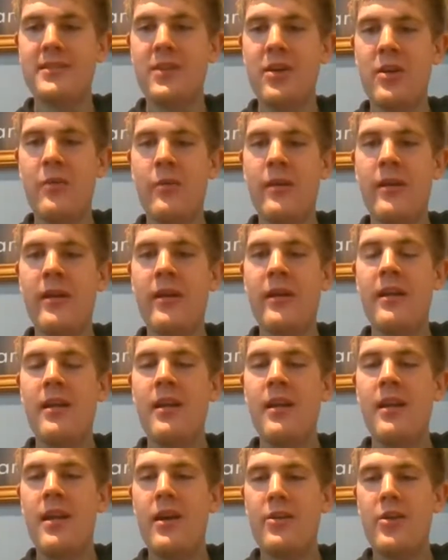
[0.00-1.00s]
So
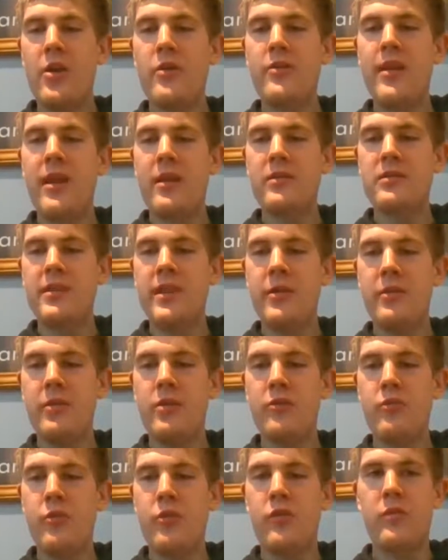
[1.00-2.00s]
I'll no doubt see you
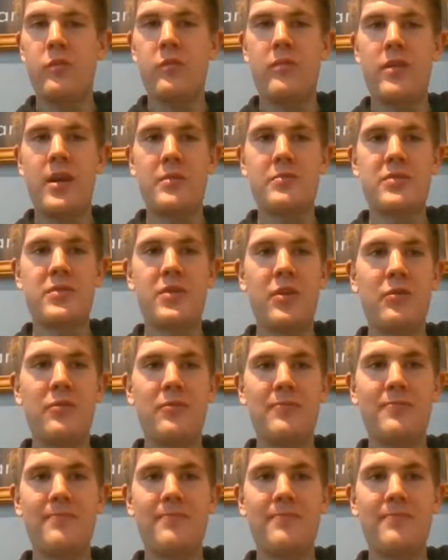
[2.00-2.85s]
on a run sometime soon.